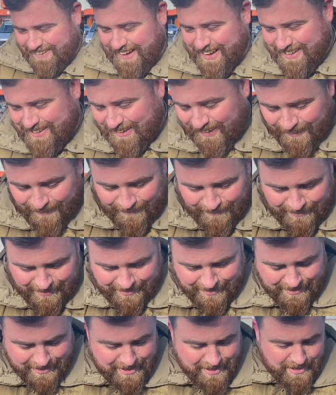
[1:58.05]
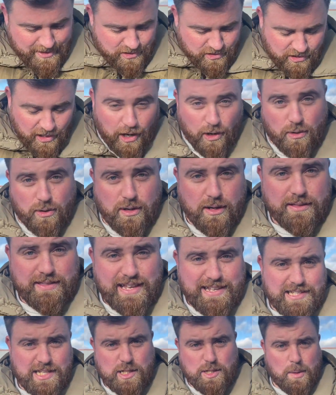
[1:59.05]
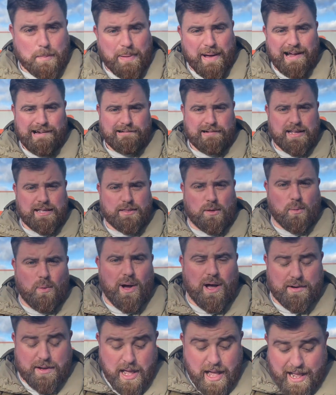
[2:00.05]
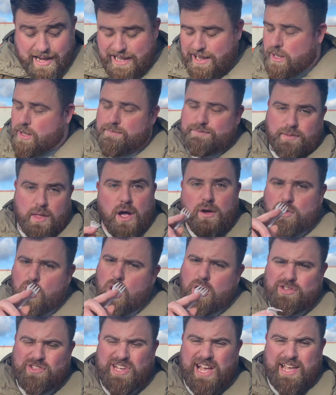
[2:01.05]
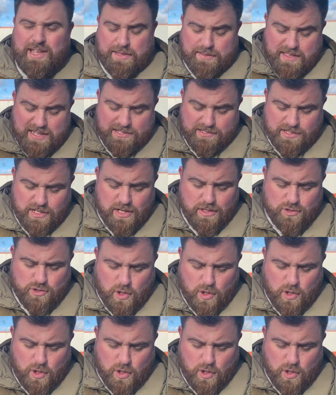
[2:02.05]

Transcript: right, cool. So this is apparently the one. It, gotta say, this has